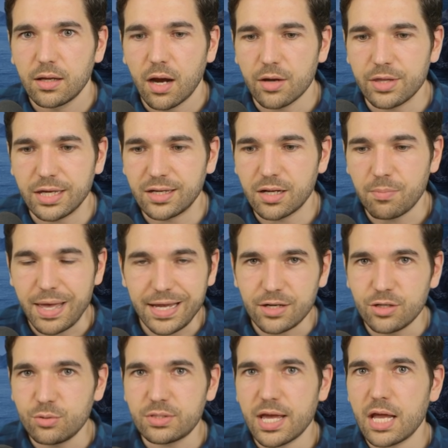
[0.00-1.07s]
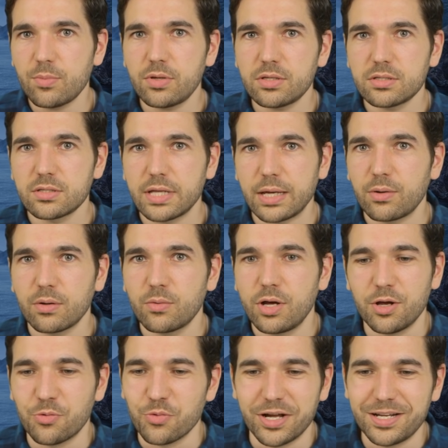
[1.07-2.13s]
Are they going to make new tables? Like,
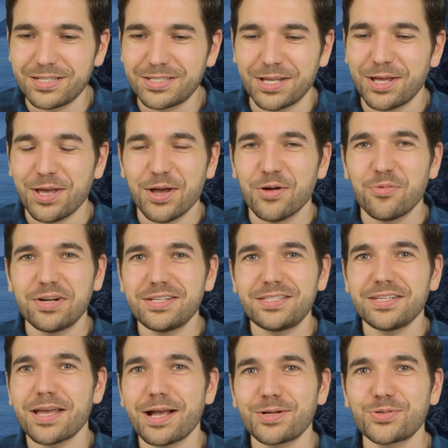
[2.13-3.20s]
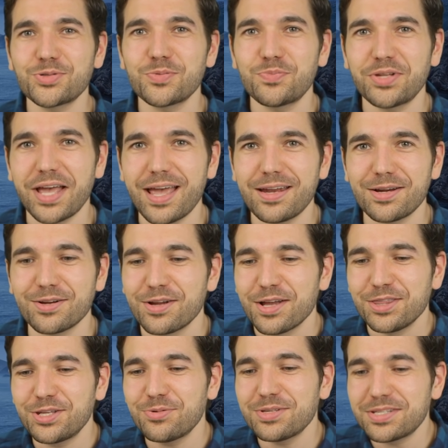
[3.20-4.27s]
what is the actual plan here?
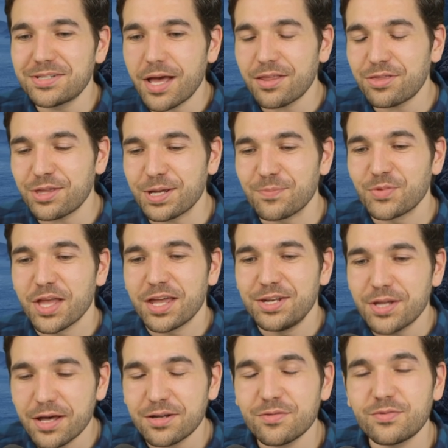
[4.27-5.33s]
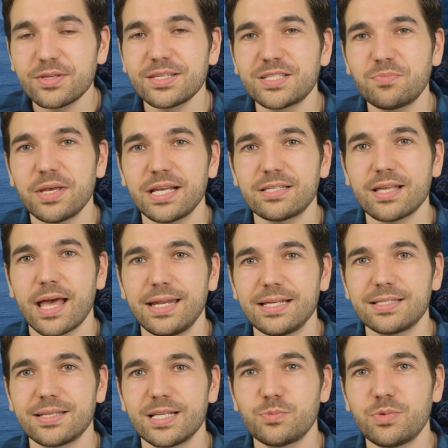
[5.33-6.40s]
There is nothing. None of this makes any
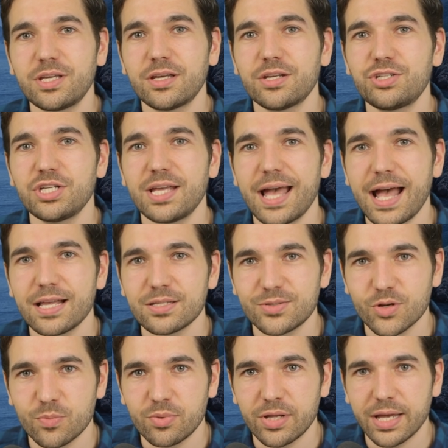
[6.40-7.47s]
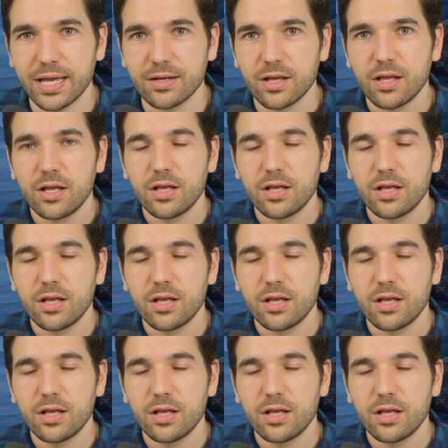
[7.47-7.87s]
sense because she has no plan.